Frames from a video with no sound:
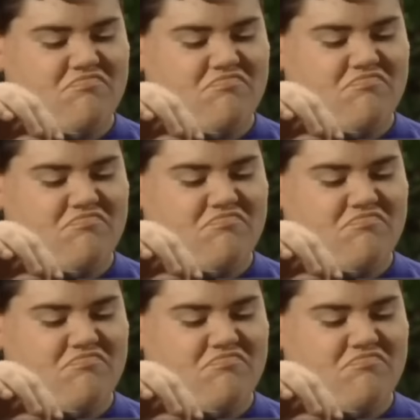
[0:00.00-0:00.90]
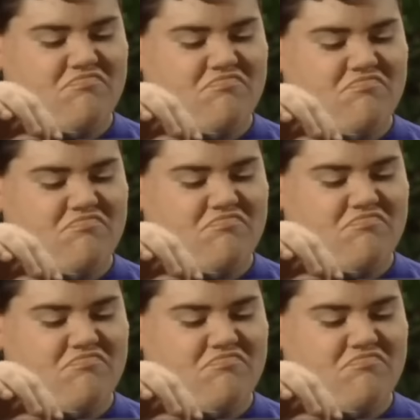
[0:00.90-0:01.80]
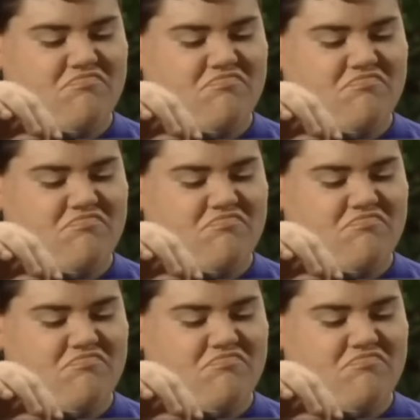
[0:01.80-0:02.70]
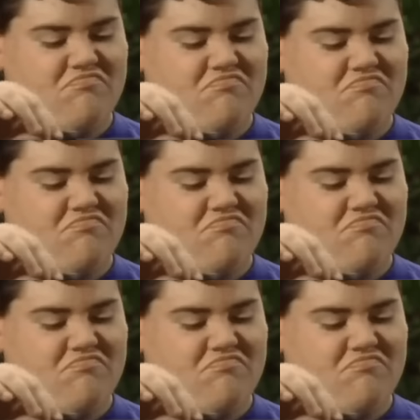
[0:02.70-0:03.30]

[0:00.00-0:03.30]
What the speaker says: This person isn't speaking.